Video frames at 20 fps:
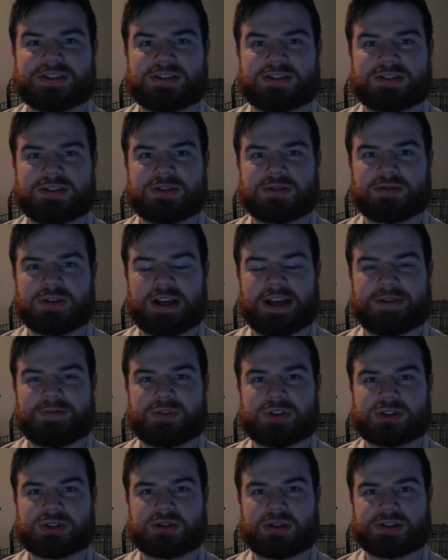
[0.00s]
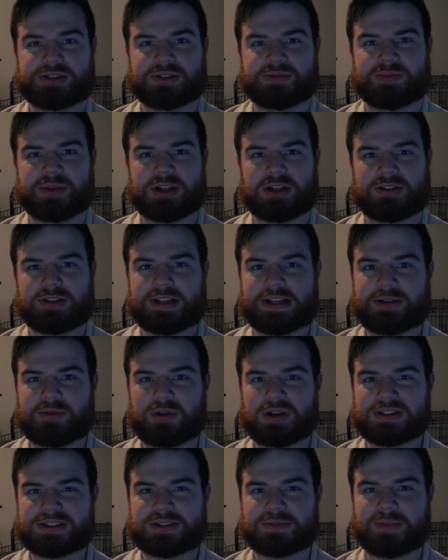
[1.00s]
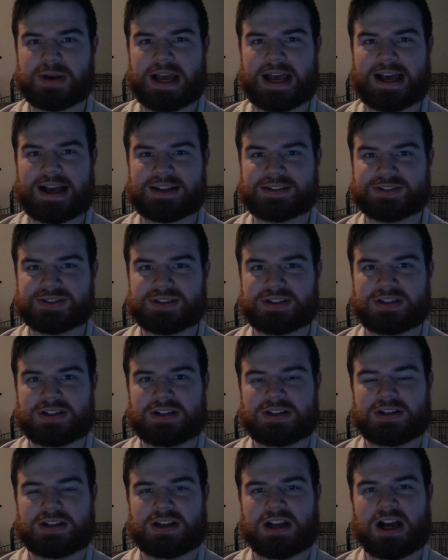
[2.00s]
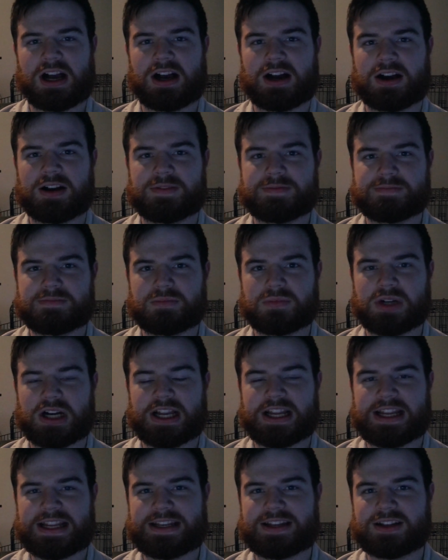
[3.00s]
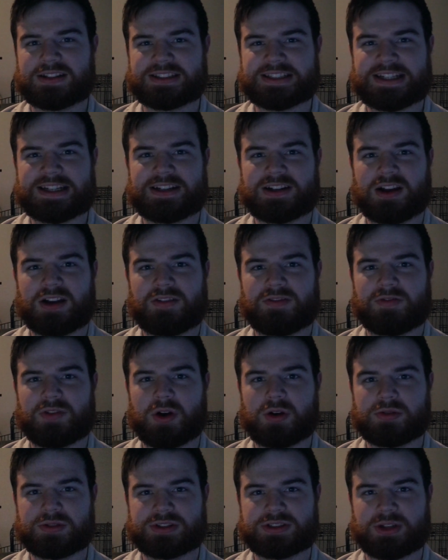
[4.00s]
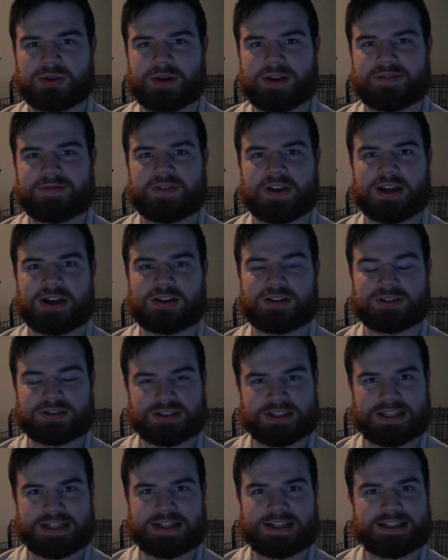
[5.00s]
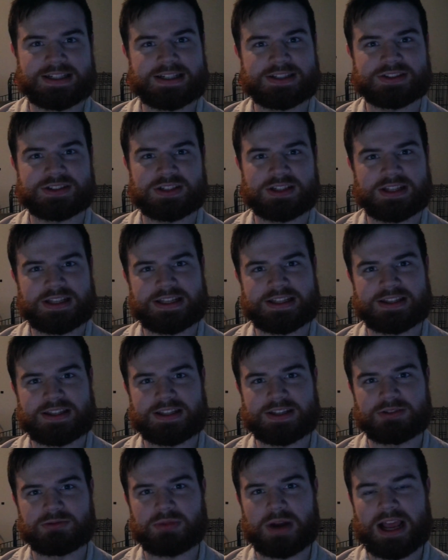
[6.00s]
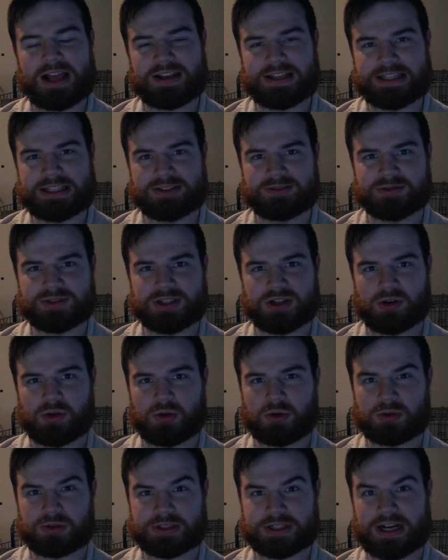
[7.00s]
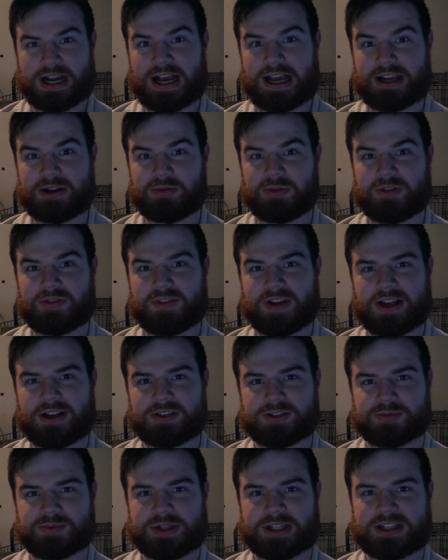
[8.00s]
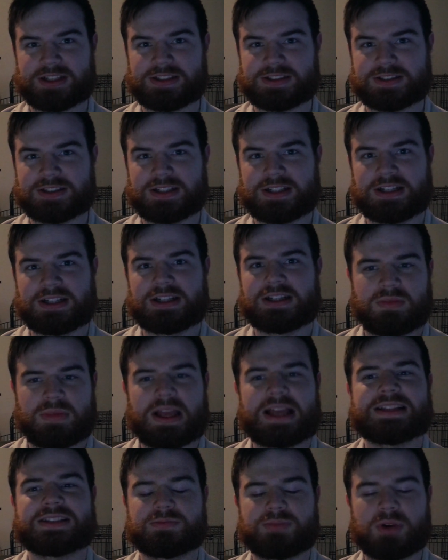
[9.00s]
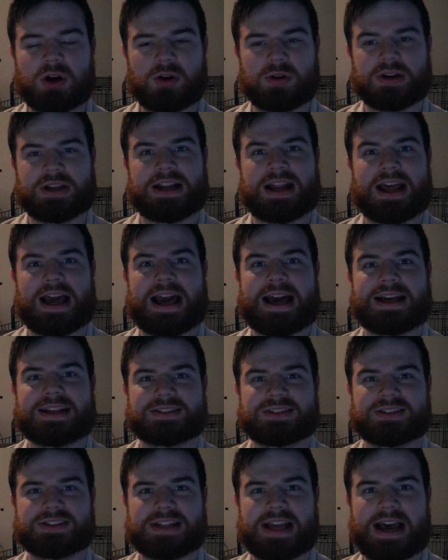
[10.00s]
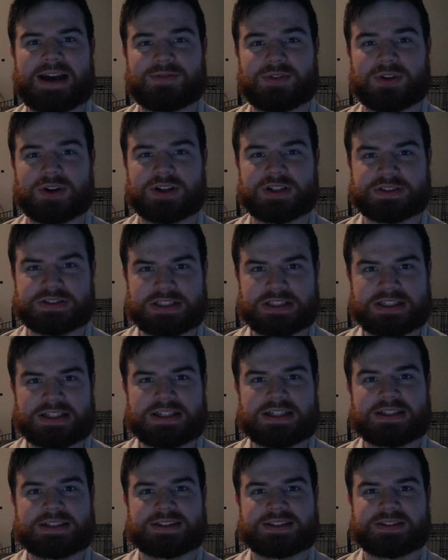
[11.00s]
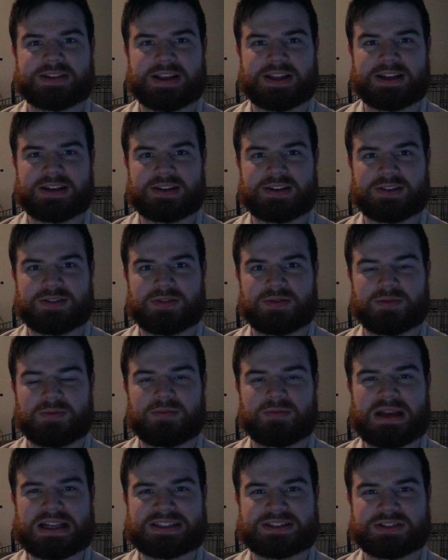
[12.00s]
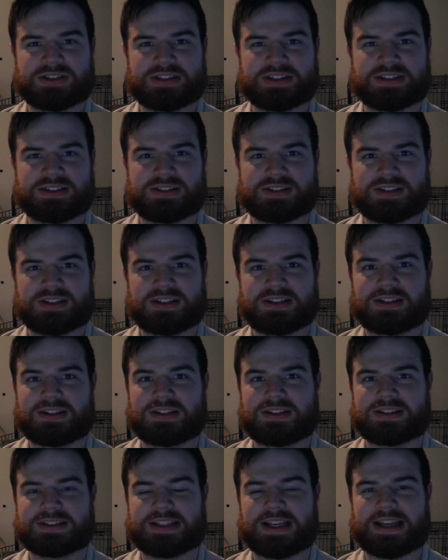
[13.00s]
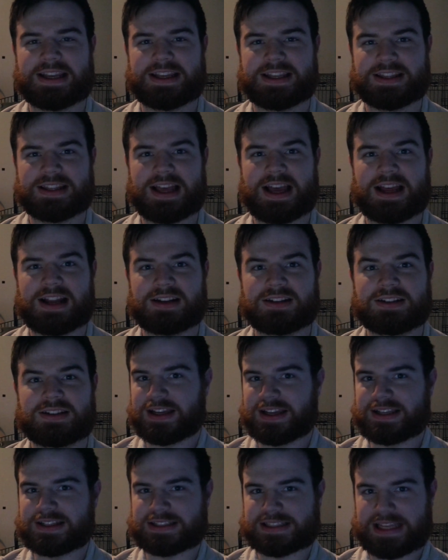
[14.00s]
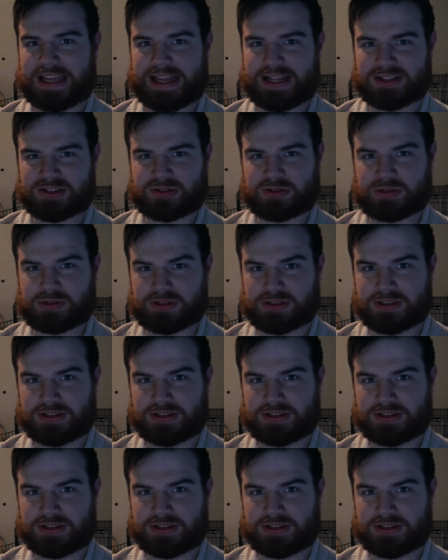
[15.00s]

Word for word: to an infrastructure bill that he wants to pass, um, but it doesn't get enough votes, so it fails. And additionally, the rally he was going to hold in Iowa fails because his opponent has staffers send messages saying that is canceled.